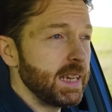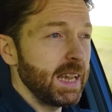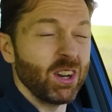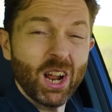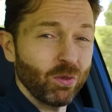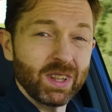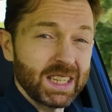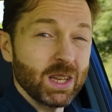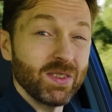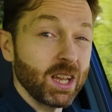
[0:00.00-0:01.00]
and you're not really
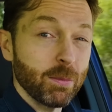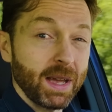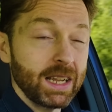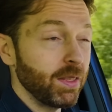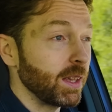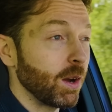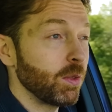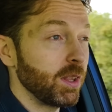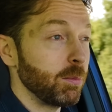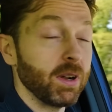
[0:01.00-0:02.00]
giving up anything
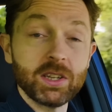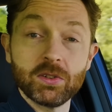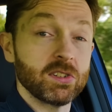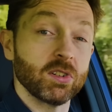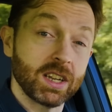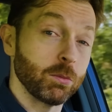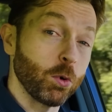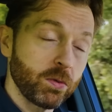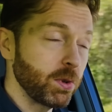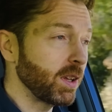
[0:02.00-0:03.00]
other than money. So you're getting
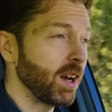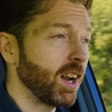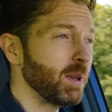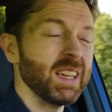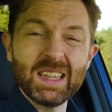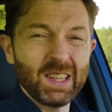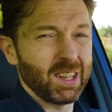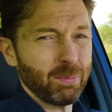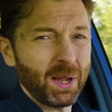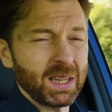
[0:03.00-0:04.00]
more fuel economy,
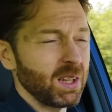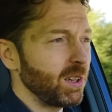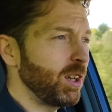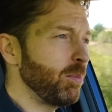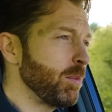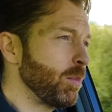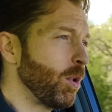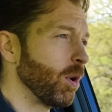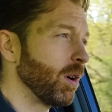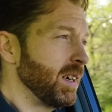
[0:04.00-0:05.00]
spending a little bit
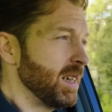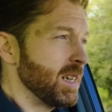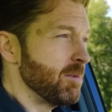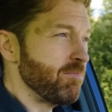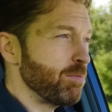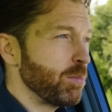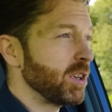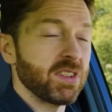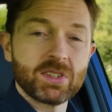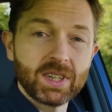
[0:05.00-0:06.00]
more, but
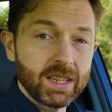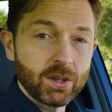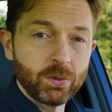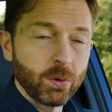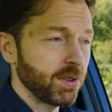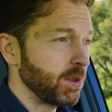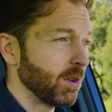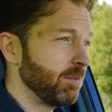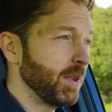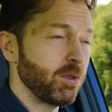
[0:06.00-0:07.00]
you're still getting a
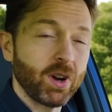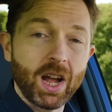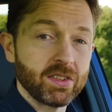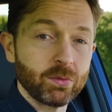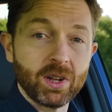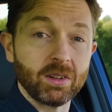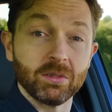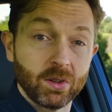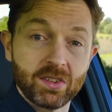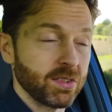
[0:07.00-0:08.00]
Forester that drives as well,
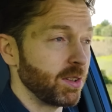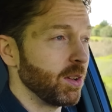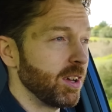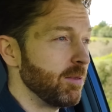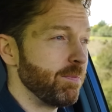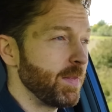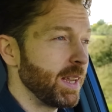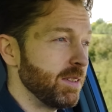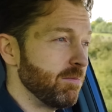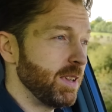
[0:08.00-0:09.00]
looks as good,
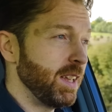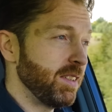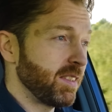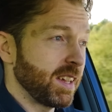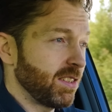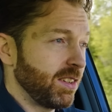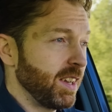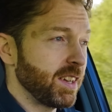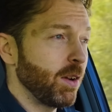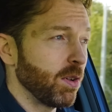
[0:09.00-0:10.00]
and is as excellent
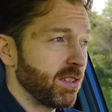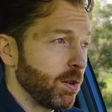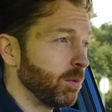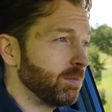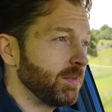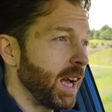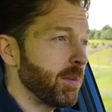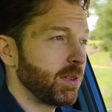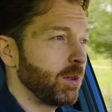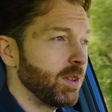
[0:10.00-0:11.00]
as ever. So
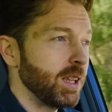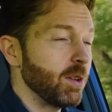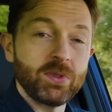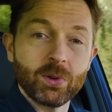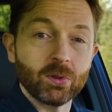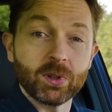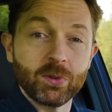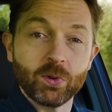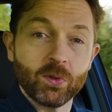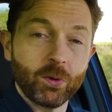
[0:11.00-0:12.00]
absolutely, if you're looking
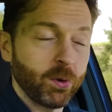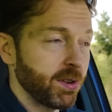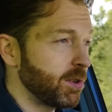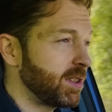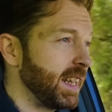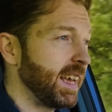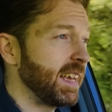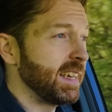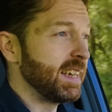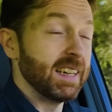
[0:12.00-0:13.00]
for a Forester
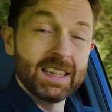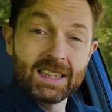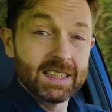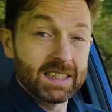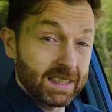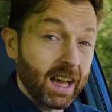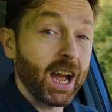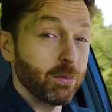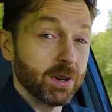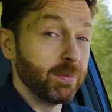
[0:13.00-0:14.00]
today, the
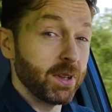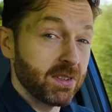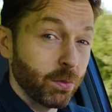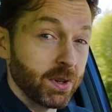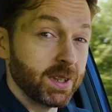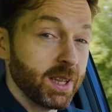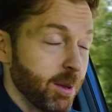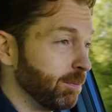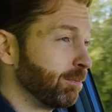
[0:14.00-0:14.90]
hybrid is the one to get.